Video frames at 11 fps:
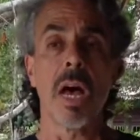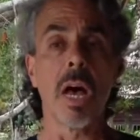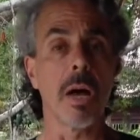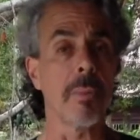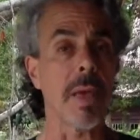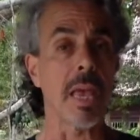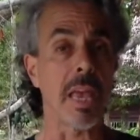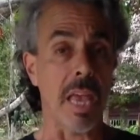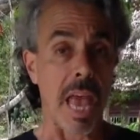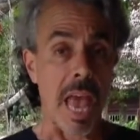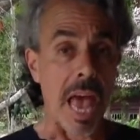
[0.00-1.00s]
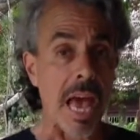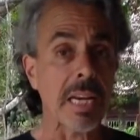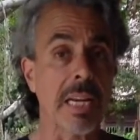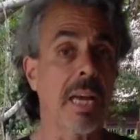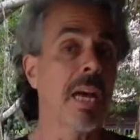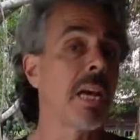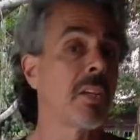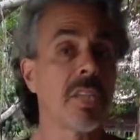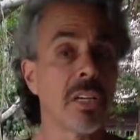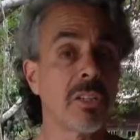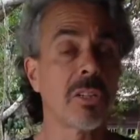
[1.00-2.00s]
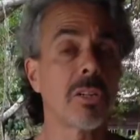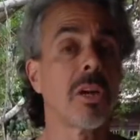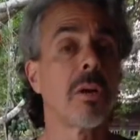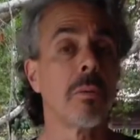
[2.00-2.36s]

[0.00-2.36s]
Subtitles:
At a center,